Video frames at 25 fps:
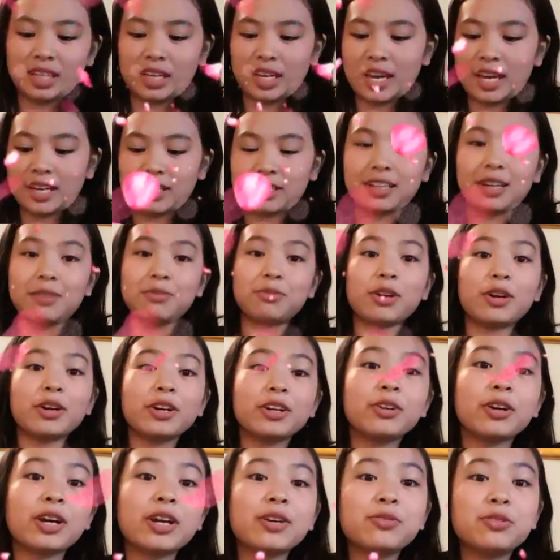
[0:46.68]
And I'm very
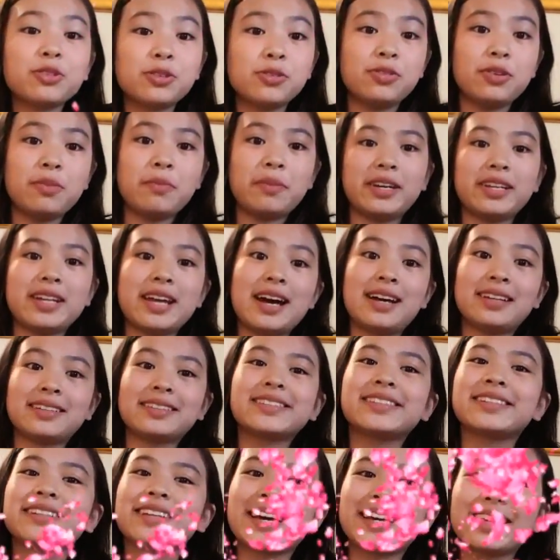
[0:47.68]
grateful for my
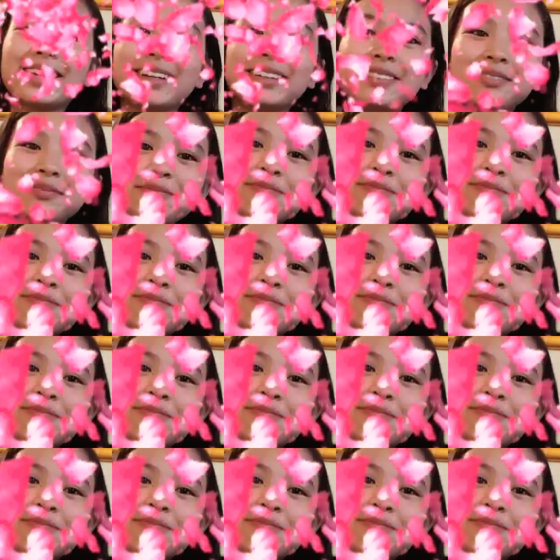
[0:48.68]
dad to get it.